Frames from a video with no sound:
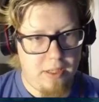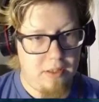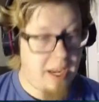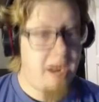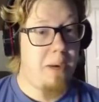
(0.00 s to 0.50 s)

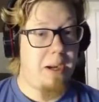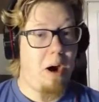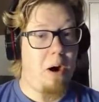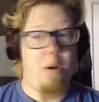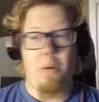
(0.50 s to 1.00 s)
There we
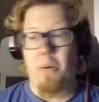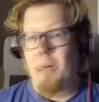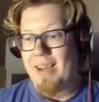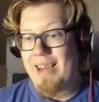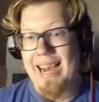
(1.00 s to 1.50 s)
go.
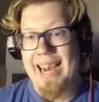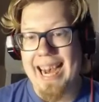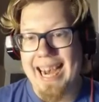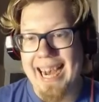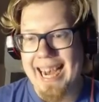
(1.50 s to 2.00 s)

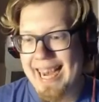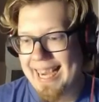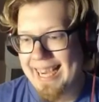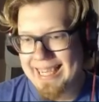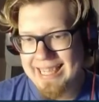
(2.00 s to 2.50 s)

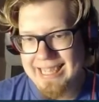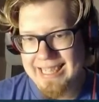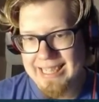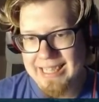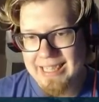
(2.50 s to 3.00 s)
Haha.
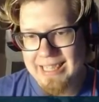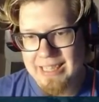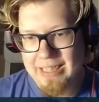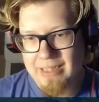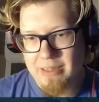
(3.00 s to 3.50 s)

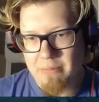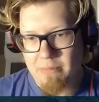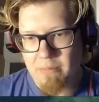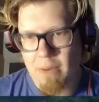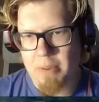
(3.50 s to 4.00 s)

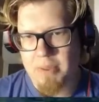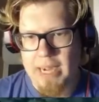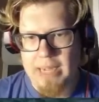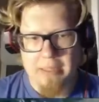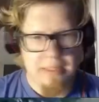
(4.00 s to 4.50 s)
What was that?